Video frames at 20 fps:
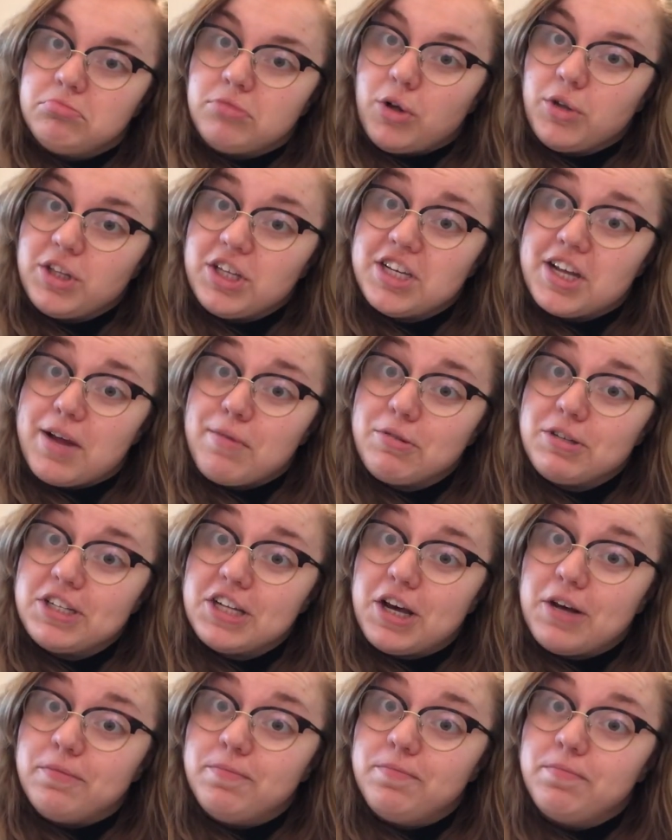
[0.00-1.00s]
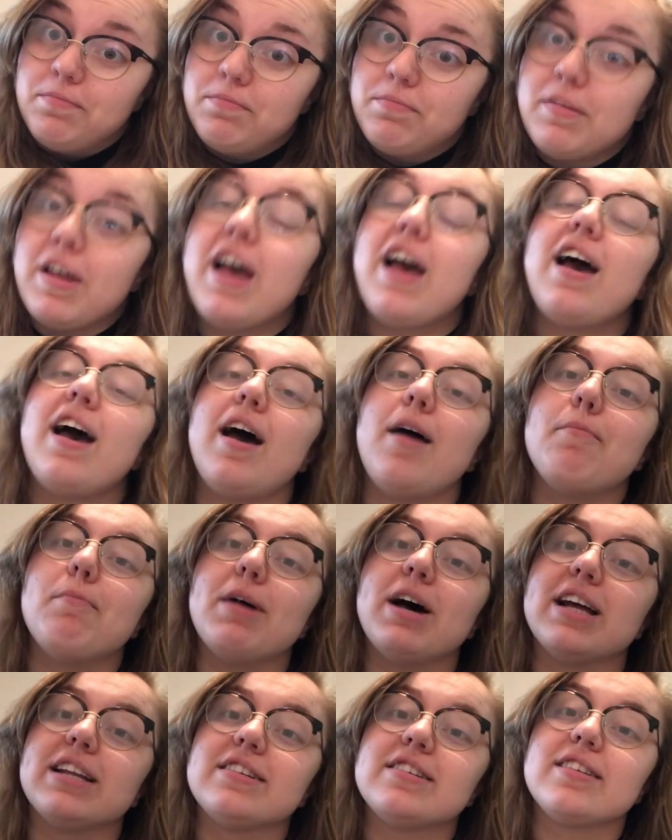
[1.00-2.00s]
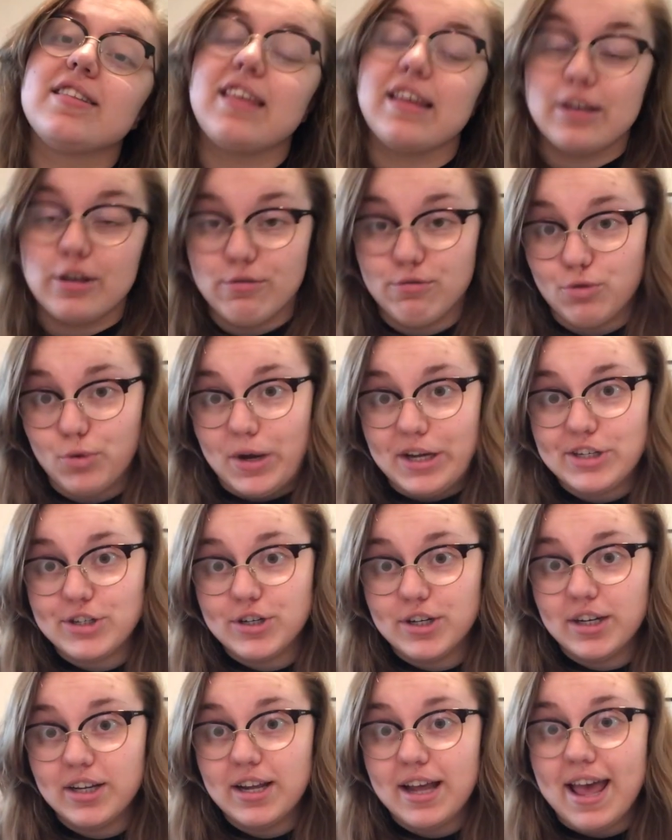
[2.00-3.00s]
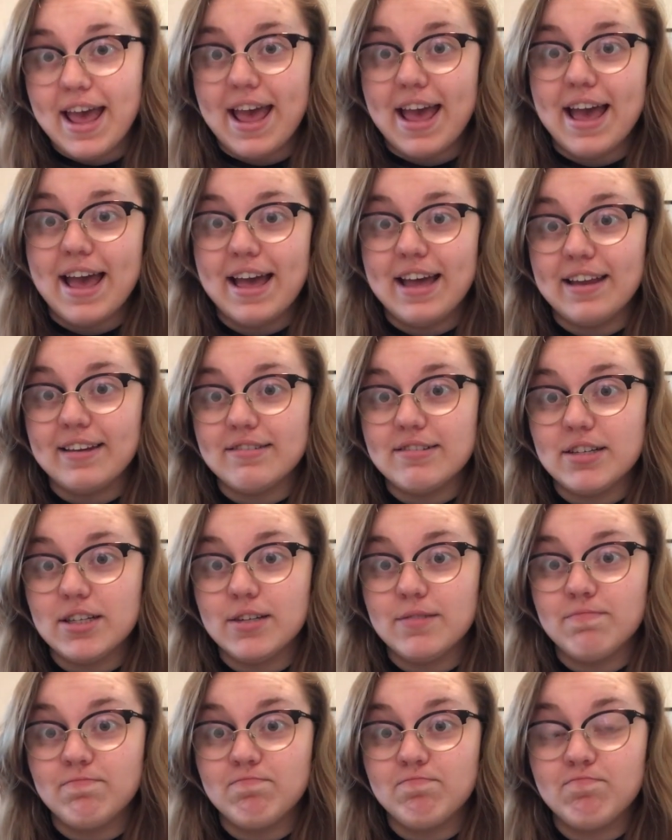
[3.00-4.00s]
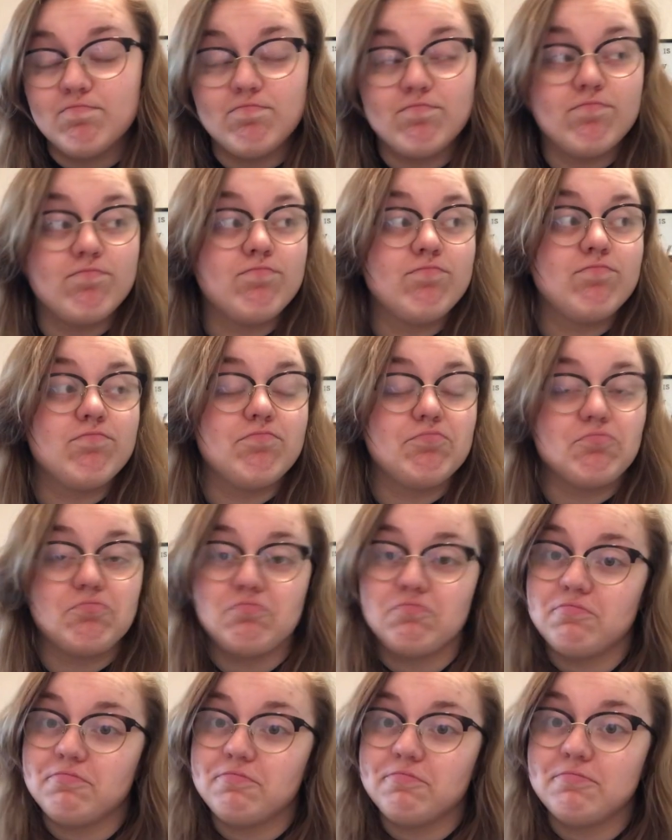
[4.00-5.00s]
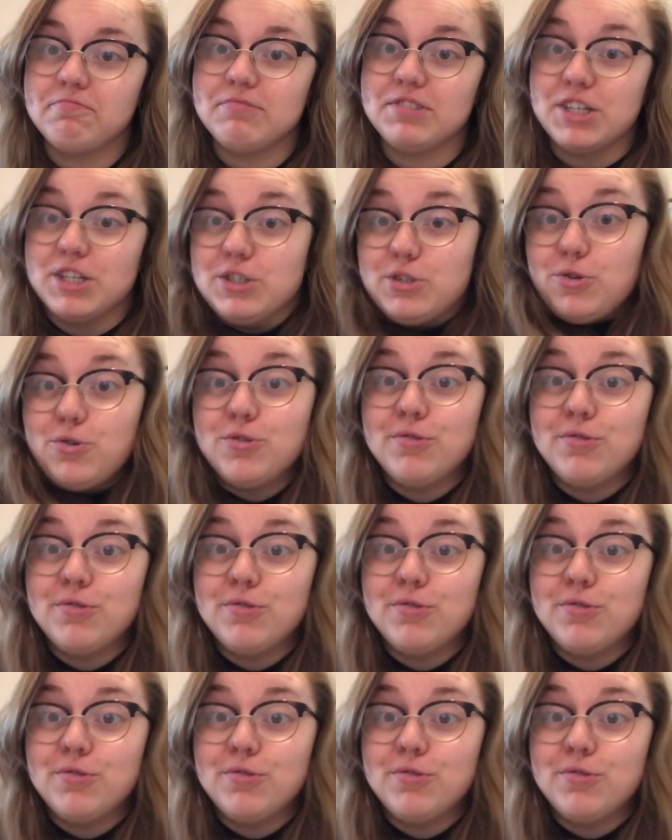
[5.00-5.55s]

Only time will tell. But thank you for watching, and see you soon.